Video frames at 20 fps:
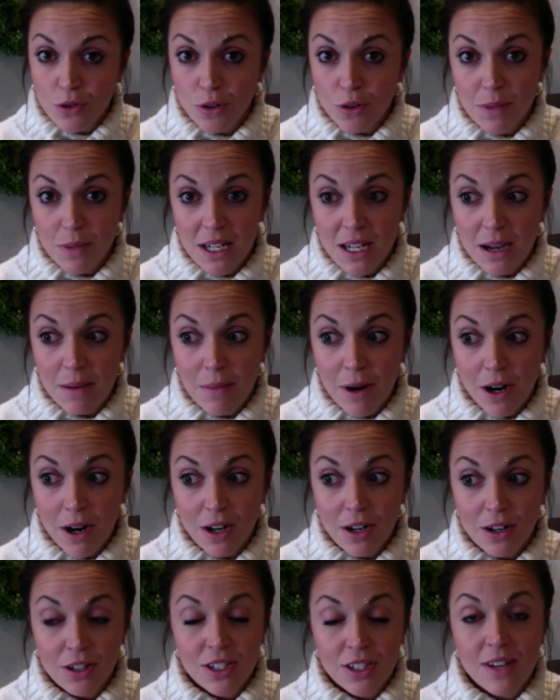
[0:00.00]
media
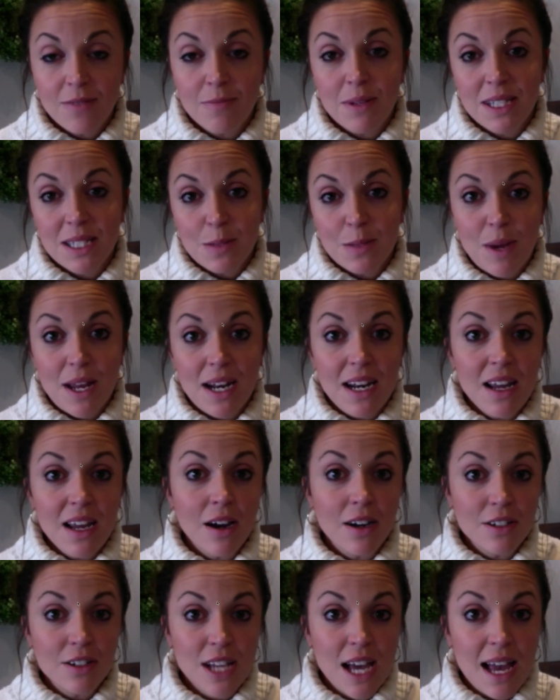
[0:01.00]
marketers have been spending
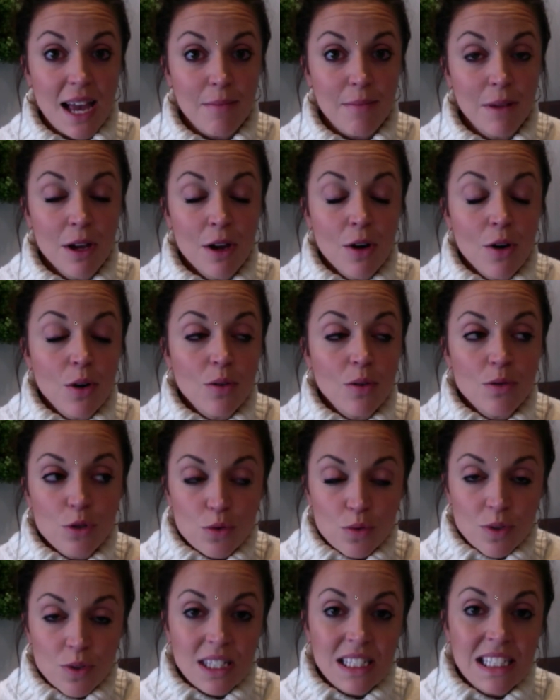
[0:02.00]
our time
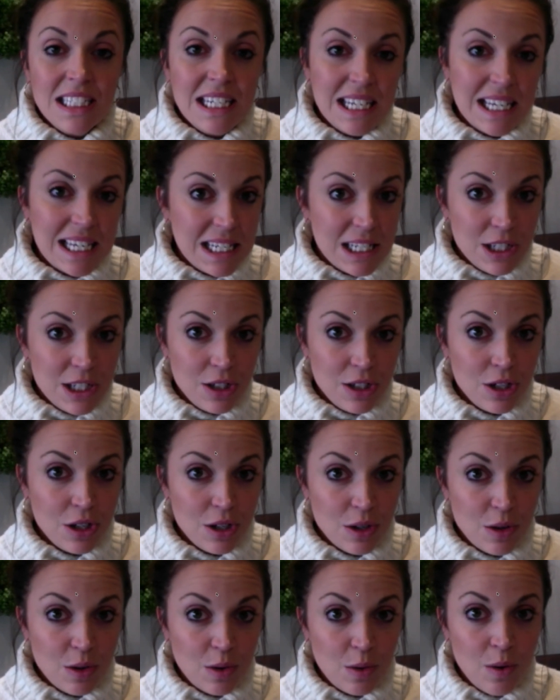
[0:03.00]
drilling
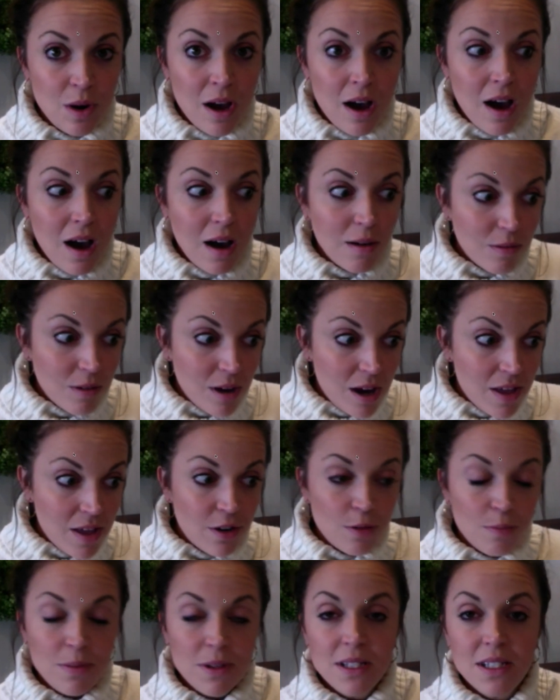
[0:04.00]
into other
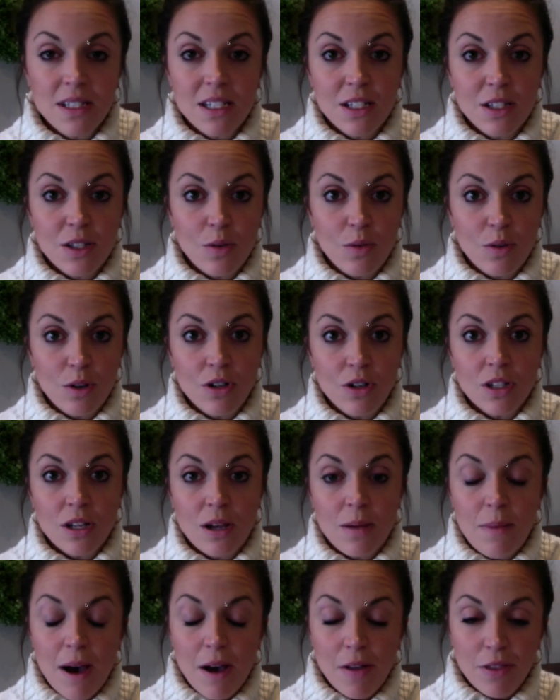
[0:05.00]
business owners
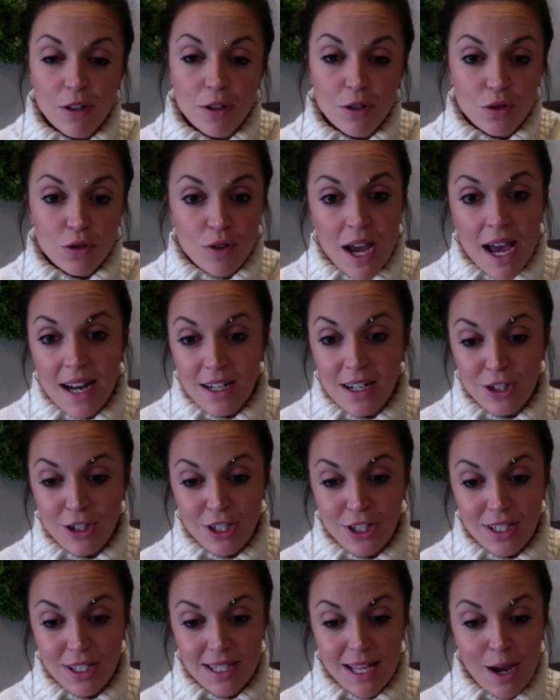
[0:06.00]
about the
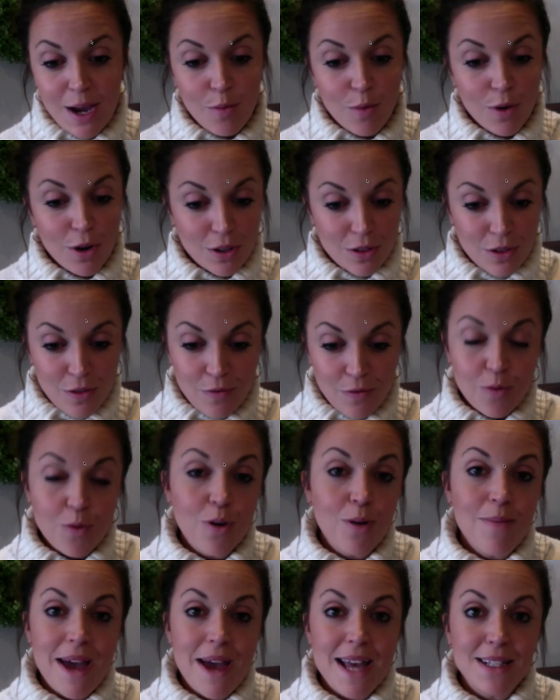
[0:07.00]
strategies that work, the
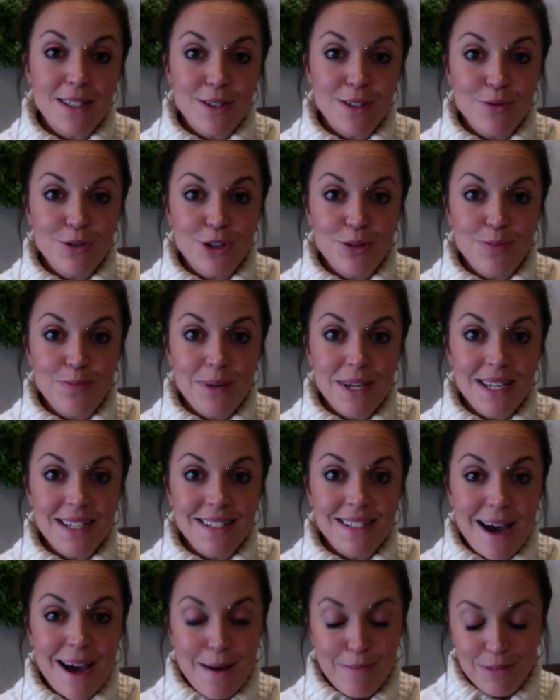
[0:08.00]
formats you should be
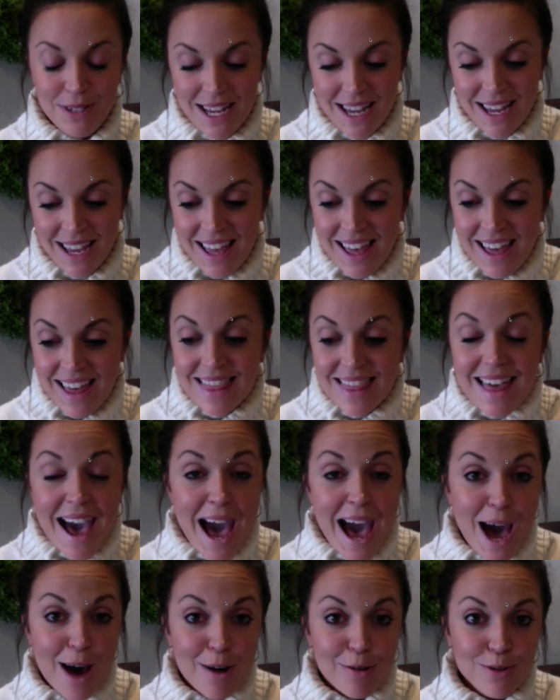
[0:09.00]
adopting, the
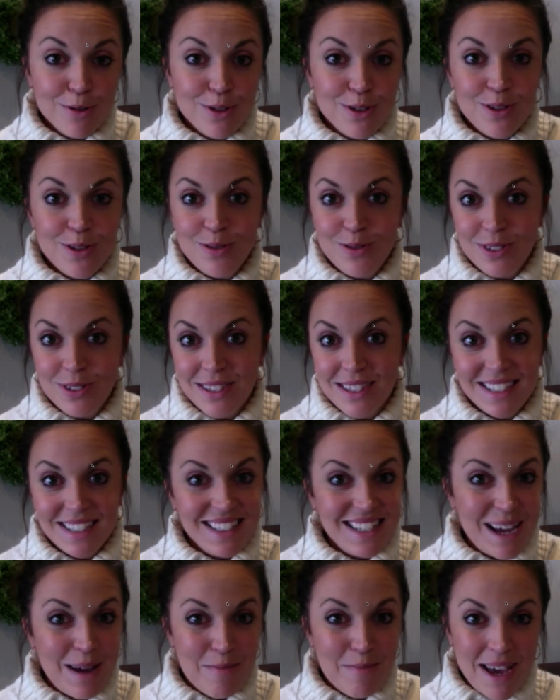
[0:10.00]
how-tos, the
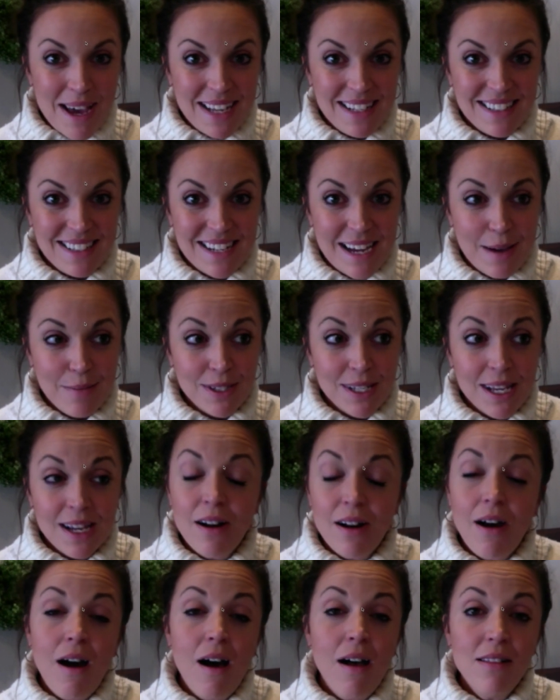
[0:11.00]
step-by-steps, and
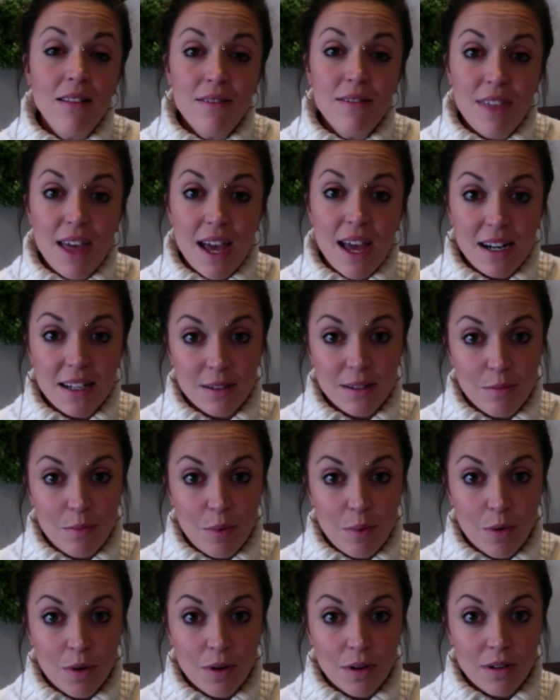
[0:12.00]
all of that is
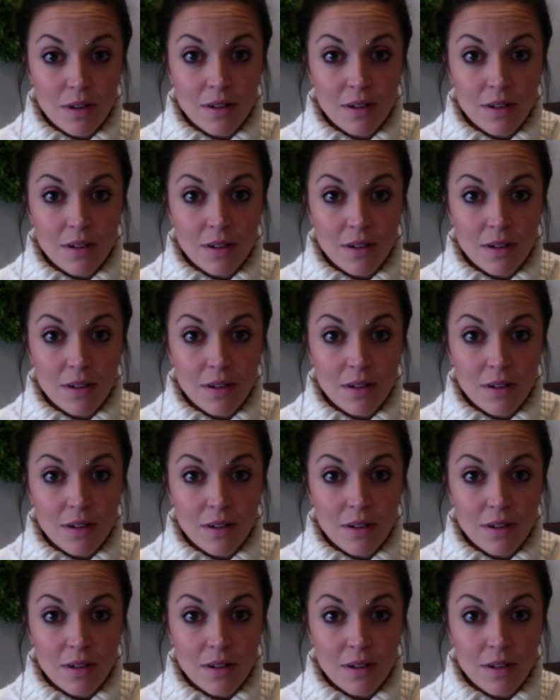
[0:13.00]
important.